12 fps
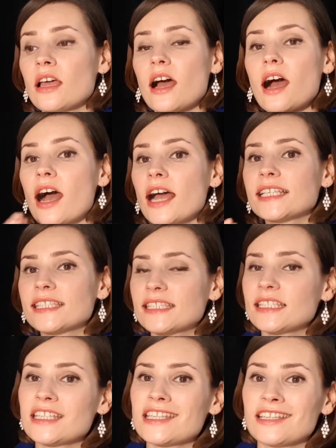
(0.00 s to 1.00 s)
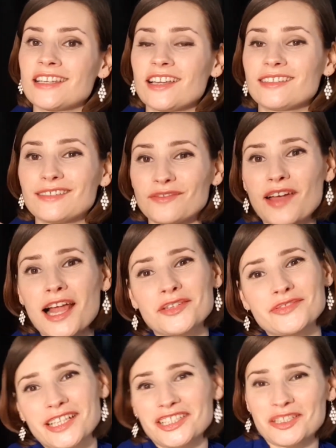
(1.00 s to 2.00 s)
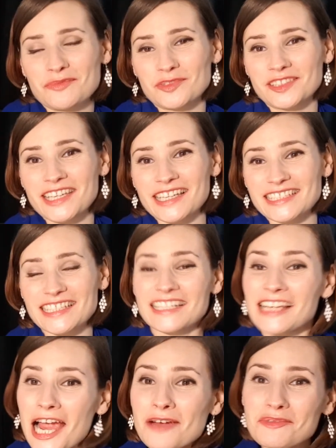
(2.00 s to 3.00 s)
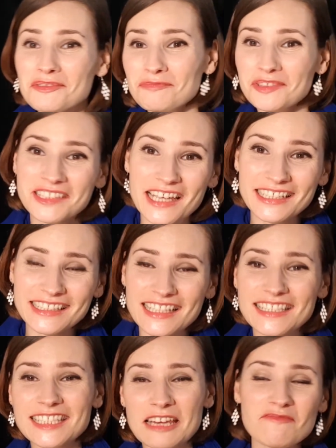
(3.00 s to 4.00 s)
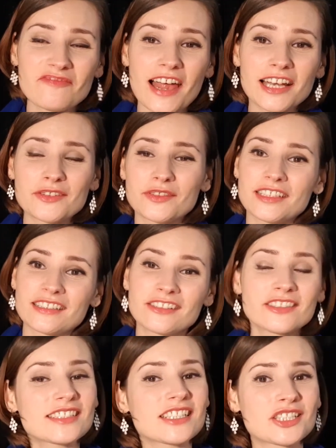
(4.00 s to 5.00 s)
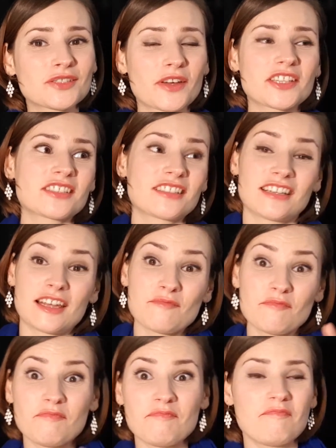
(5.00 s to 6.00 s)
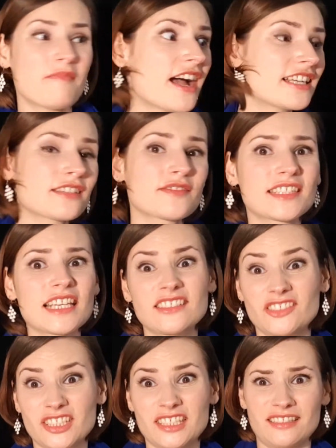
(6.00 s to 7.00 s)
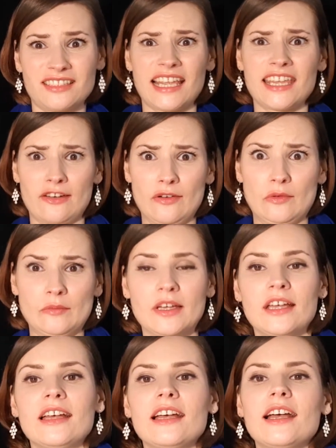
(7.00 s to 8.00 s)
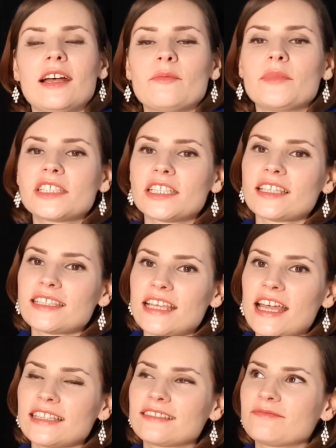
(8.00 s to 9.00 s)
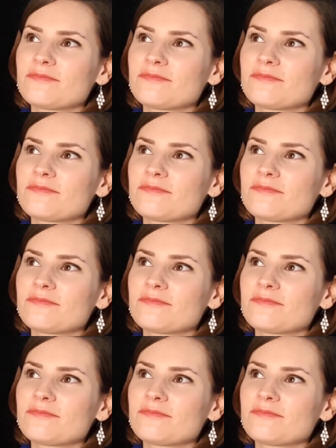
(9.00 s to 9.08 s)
I see the value that she protects, and I would protect that same value in her situation. And I might have said, just stay home. But she said,